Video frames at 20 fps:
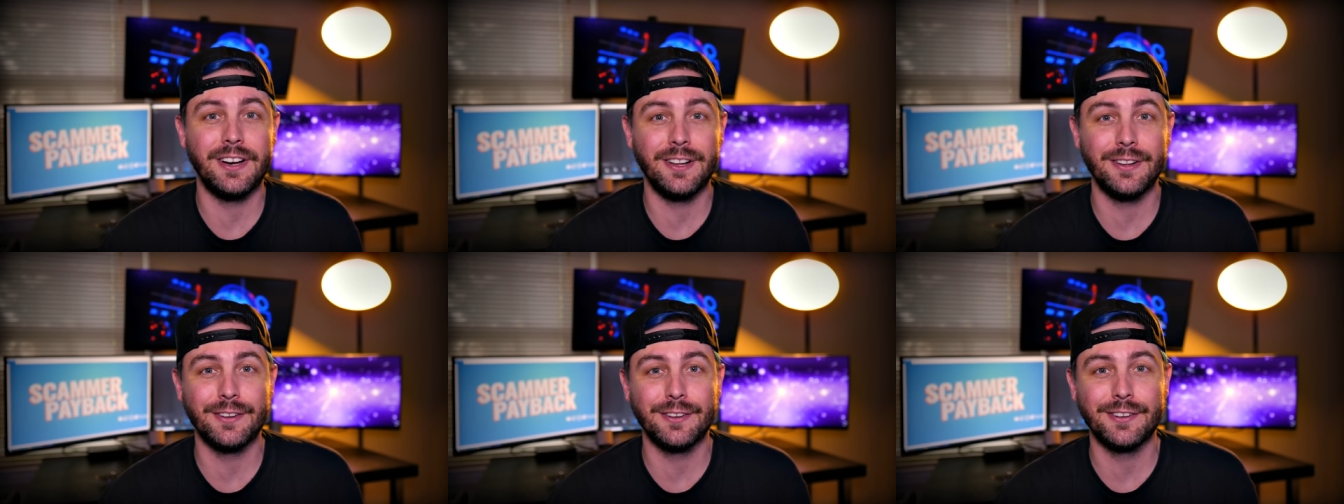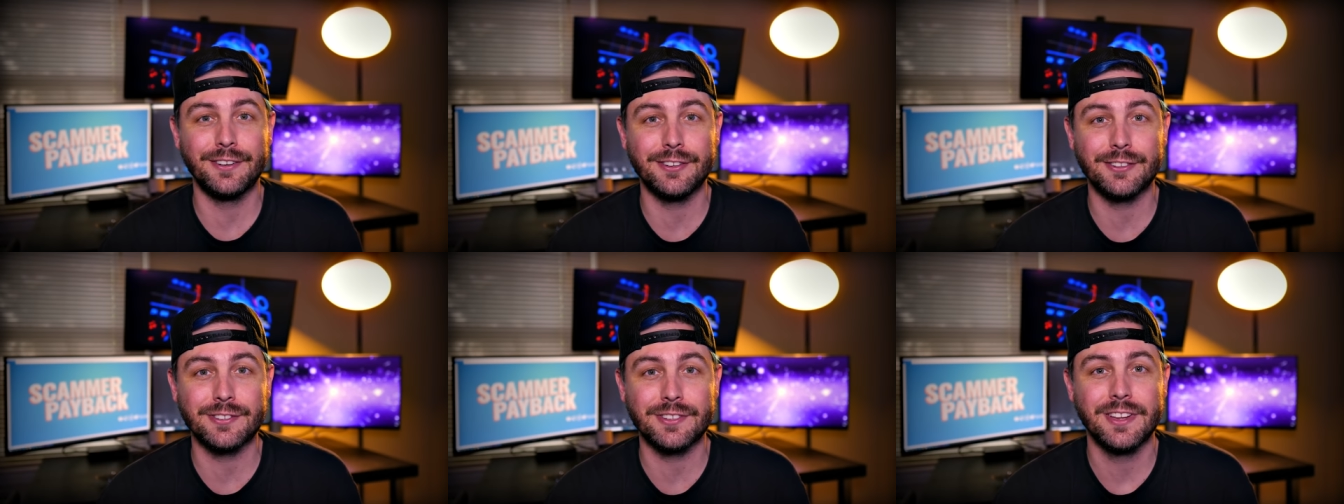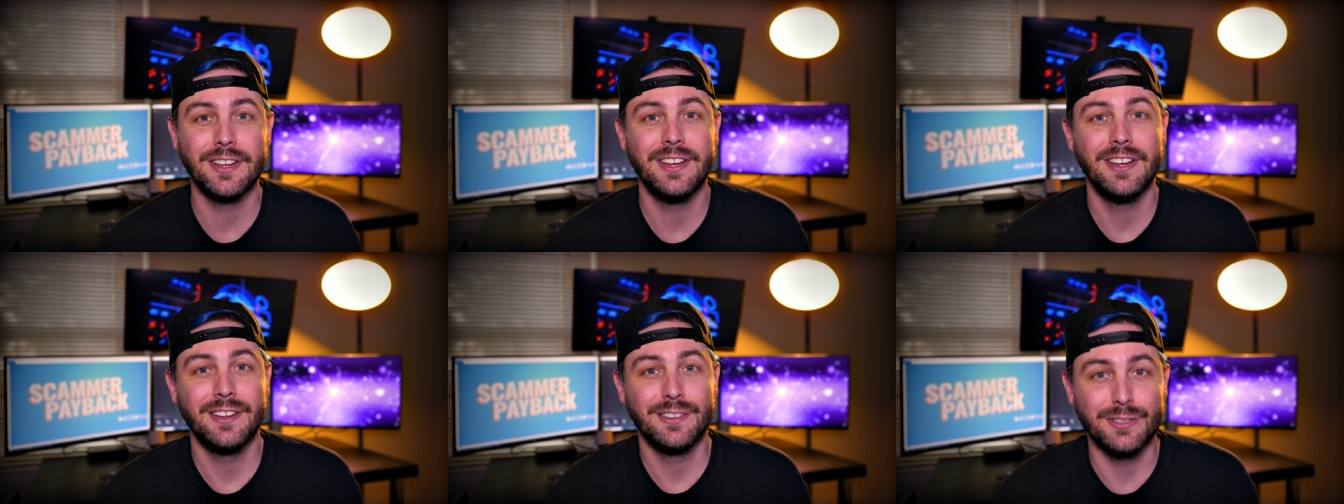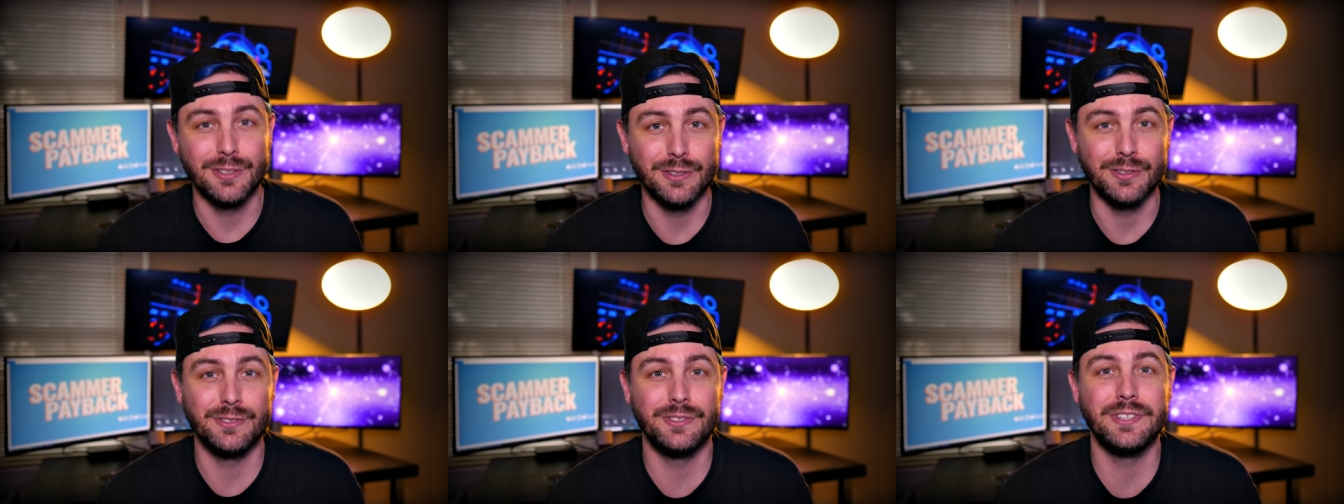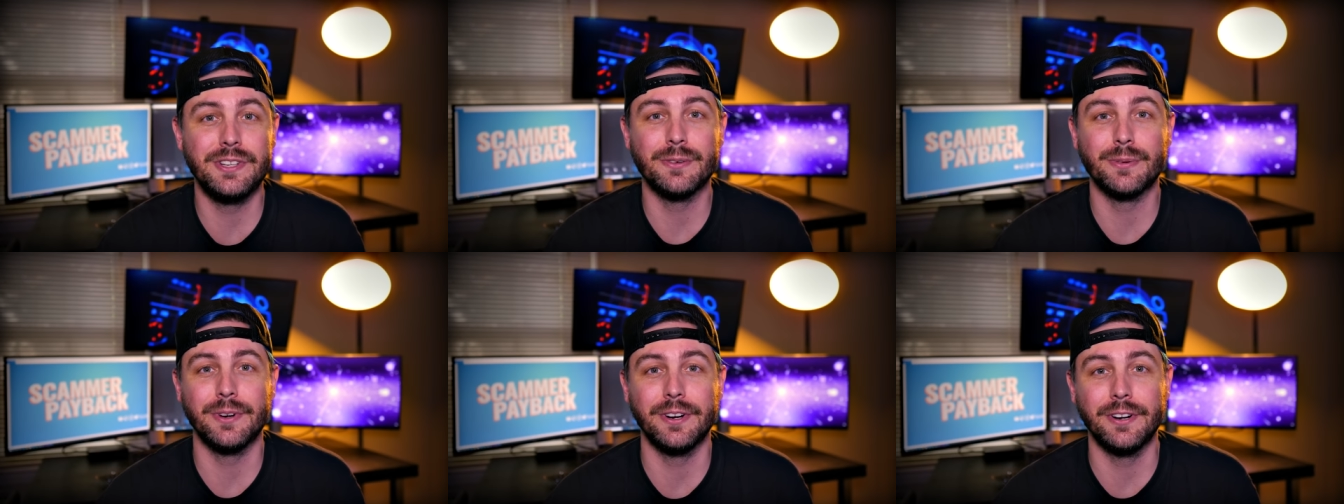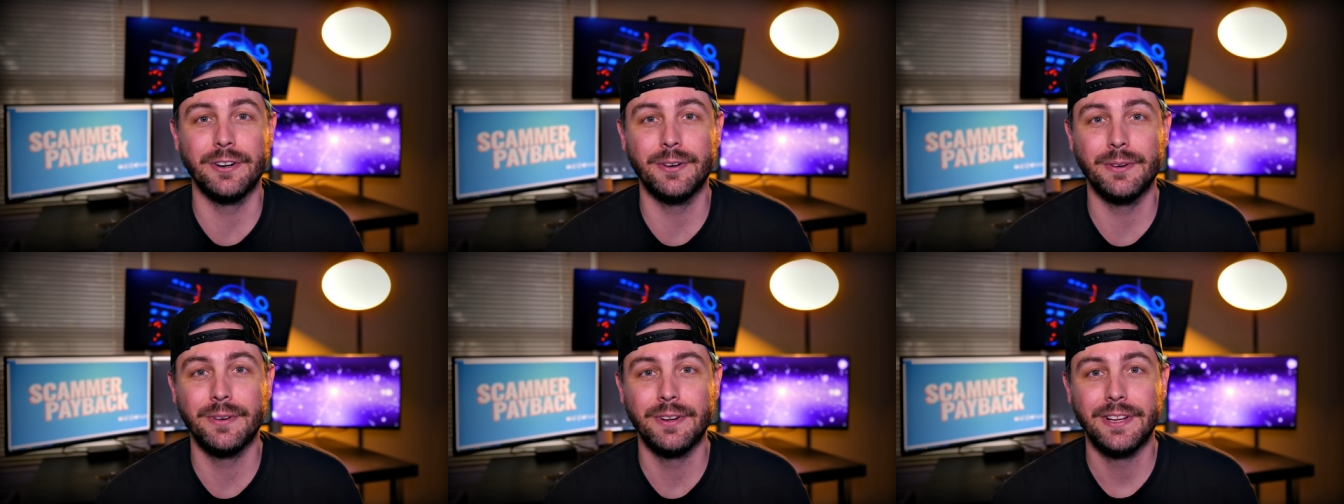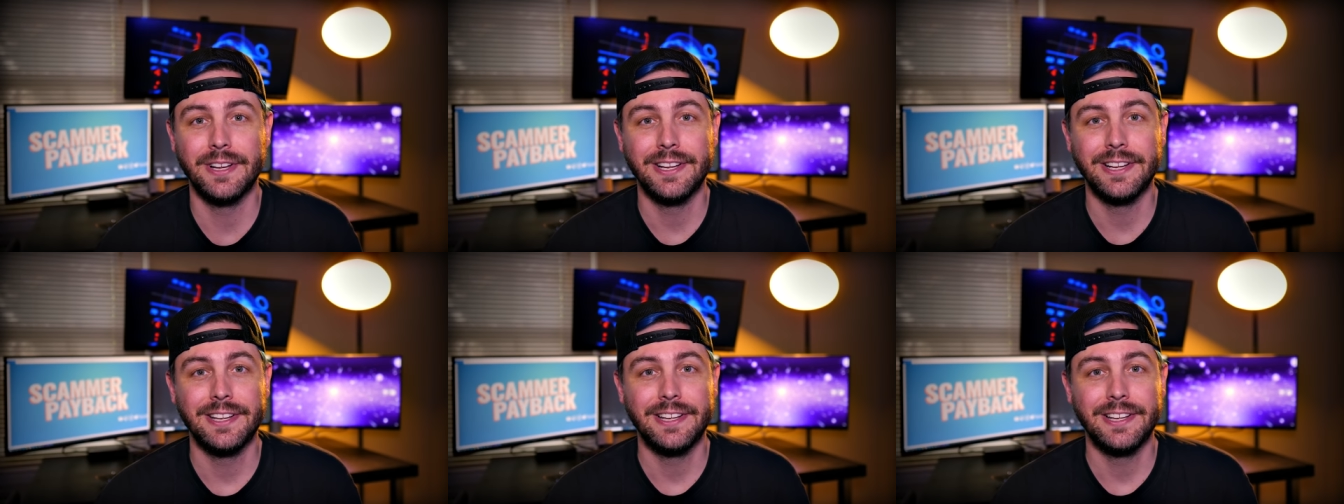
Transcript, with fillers: dollars to zero.